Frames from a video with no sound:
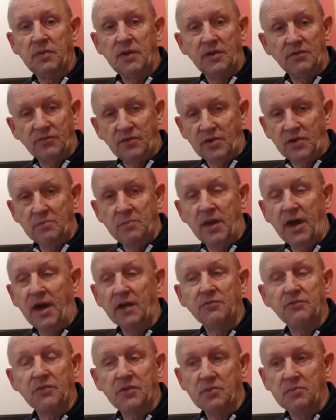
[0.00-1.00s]
made it very
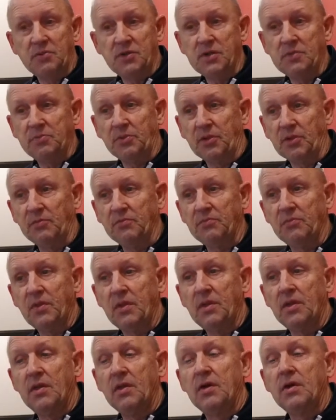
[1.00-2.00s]
bad for the people.
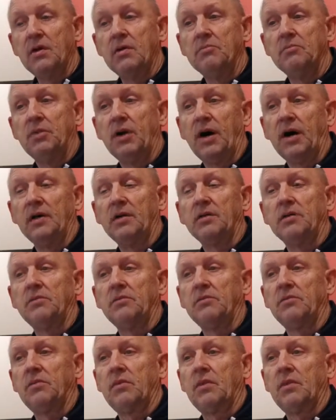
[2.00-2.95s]
But